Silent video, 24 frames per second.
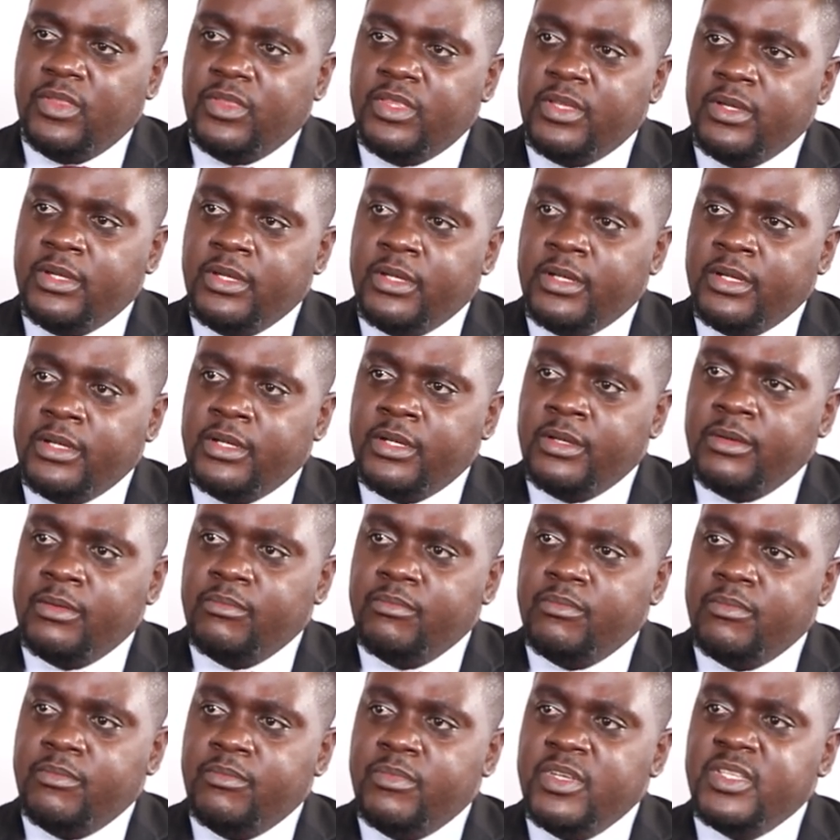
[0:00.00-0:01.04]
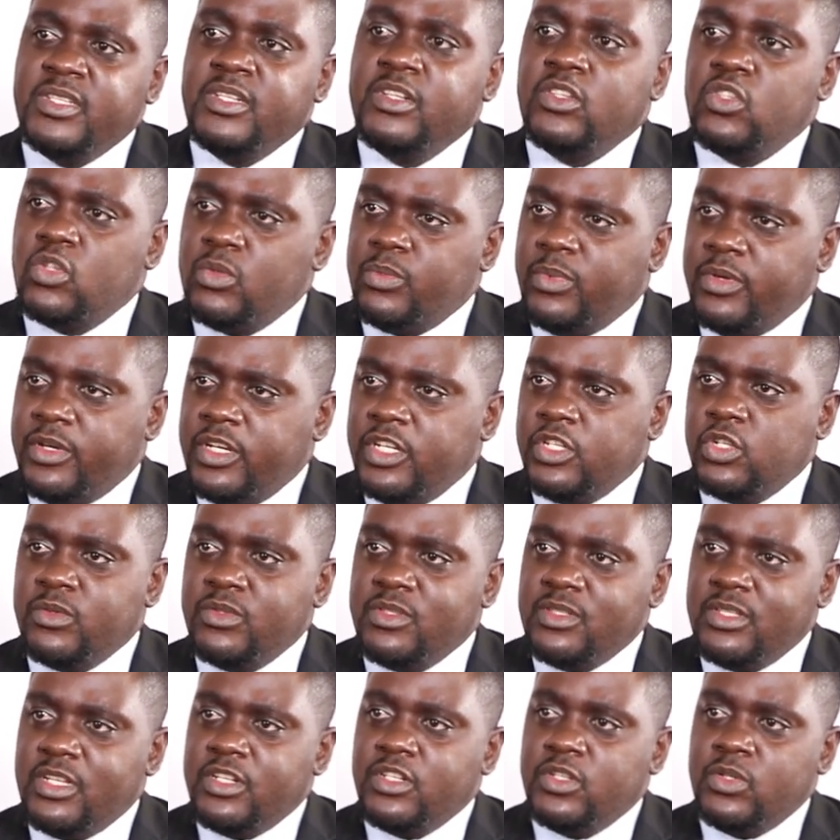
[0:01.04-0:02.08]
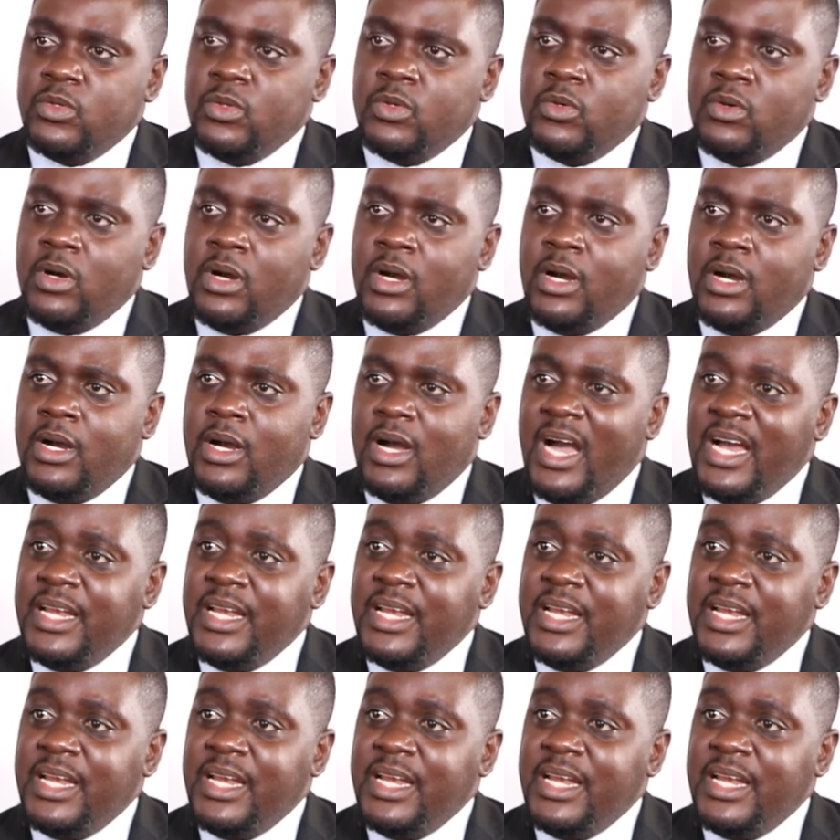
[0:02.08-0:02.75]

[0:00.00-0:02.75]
the business operations that you are